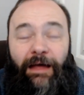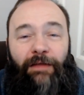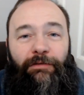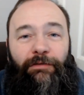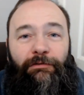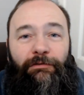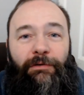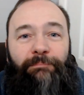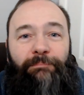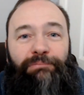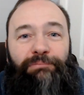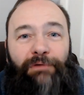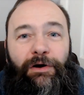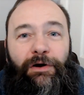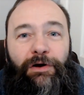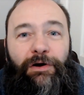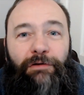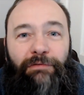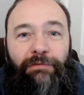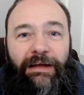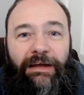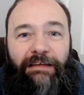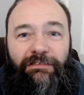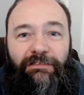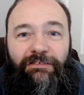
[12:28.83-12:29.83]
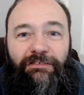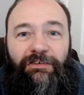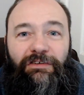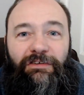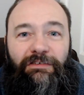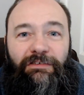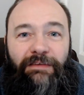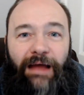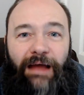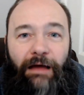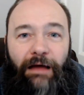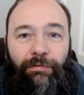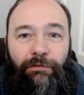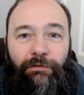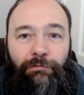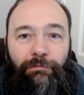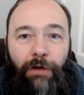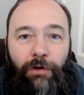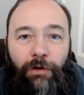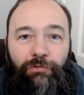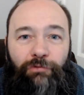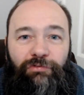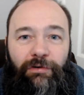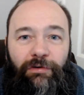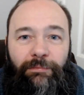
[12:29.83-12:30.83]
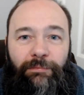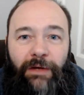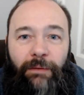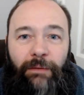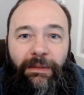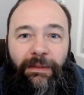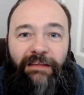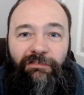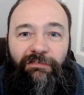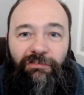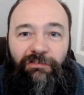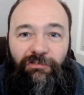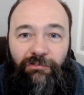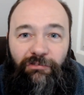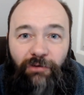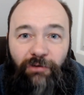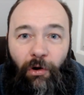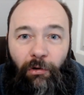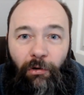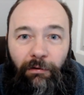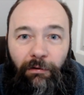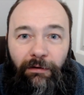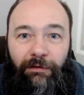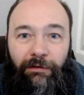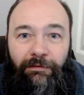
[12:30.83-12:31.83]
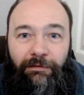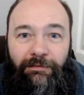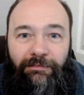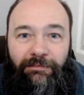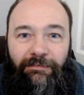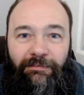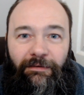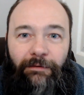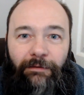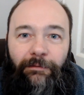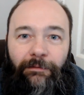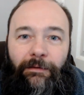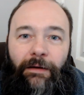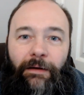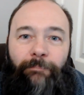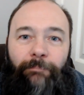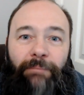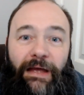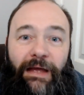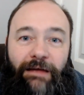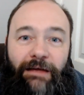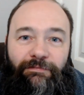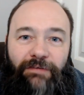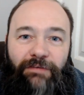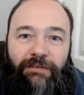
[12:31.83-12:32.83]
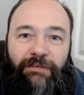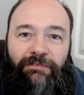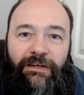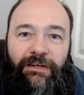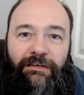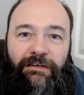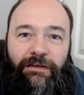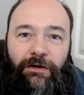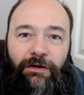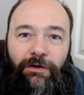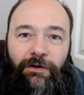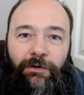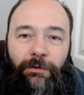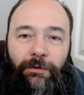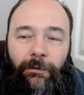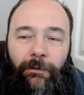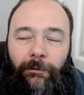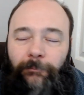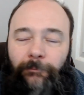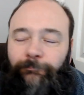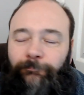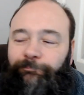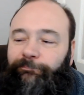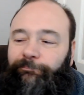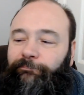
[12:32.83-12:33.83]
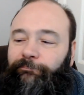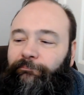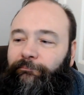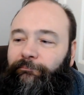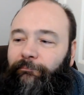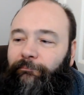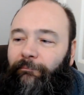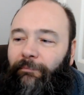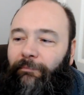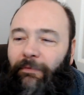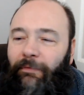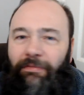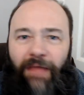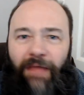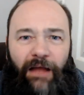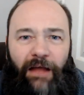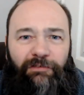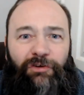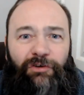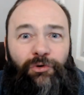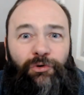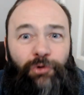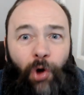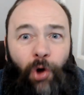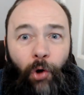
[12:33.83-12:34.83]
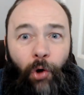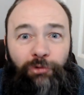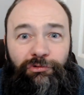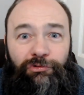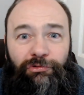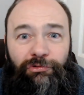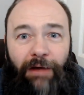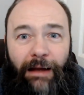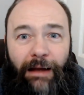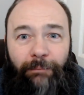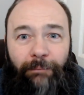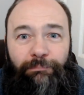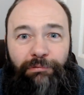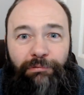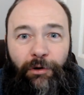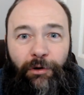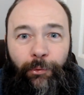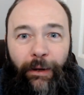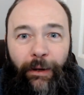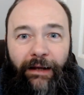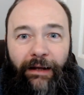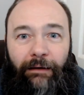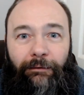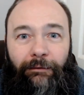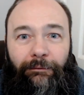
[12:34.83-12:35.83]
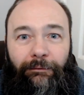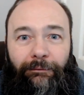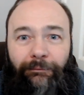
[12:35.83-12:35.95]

There are breweries just down the road from you in Scotland, Beer 52, that do contract brewing.